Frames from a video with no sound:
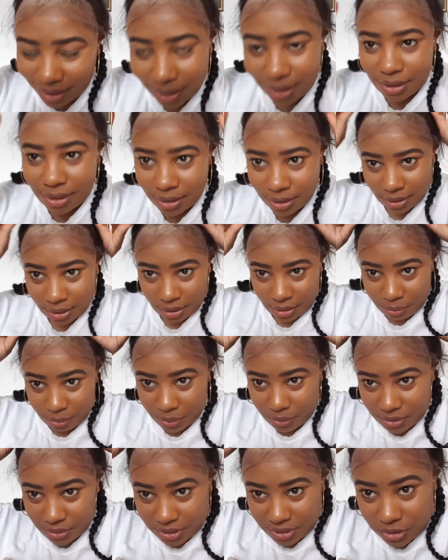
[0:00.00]
because it
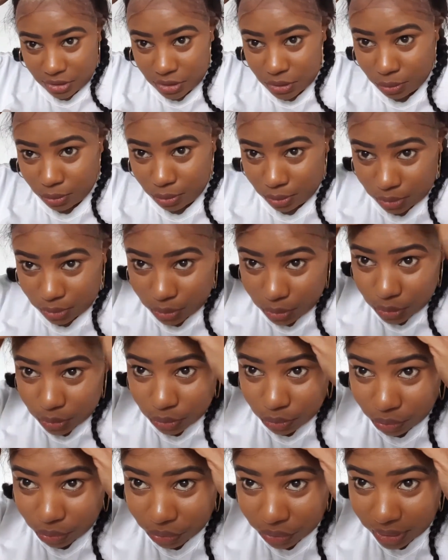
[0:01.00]
looks so real.
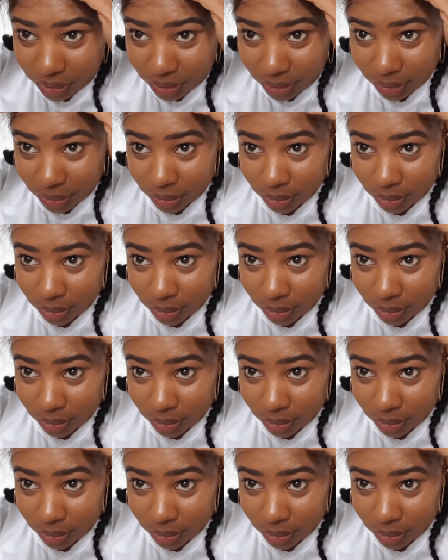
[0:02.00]
Look,